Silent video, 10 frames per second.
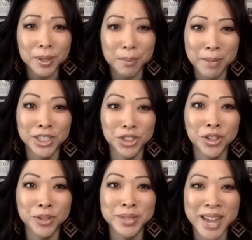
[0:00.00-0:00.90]
make sure
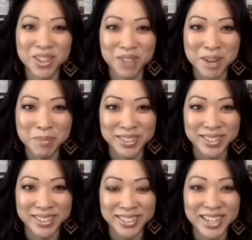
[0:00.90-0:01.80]
you tag the right
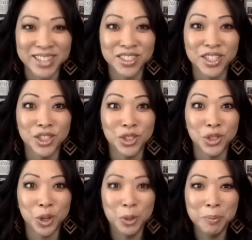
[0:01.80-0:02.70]
person because that's
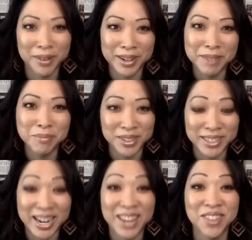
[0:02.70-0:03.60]
super
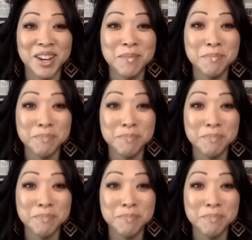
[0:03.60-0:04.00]
important, and the right